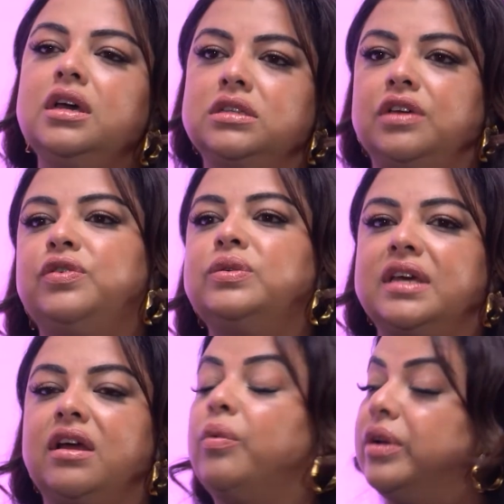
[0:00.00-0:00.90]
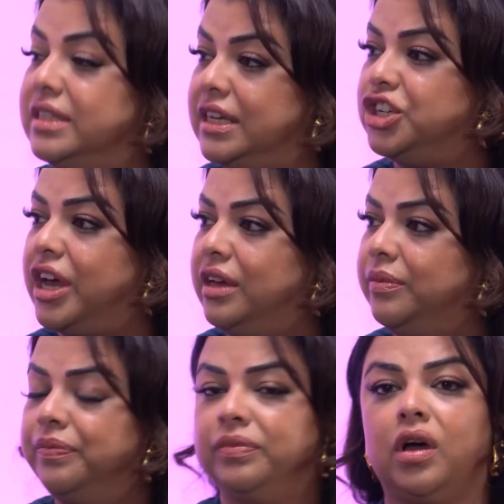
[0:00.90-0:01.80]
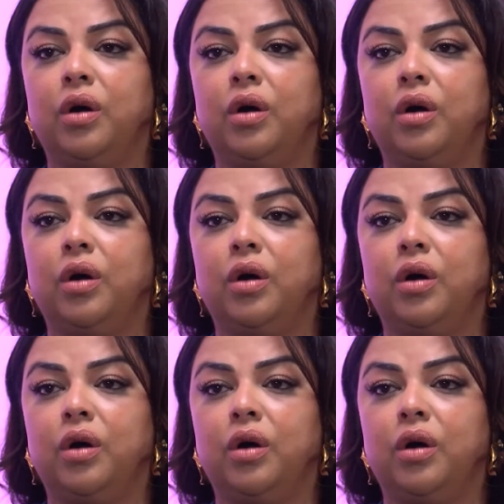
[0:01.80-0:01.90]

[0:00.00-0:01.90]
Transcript: So if you said, I want a DJ, mm-hmm.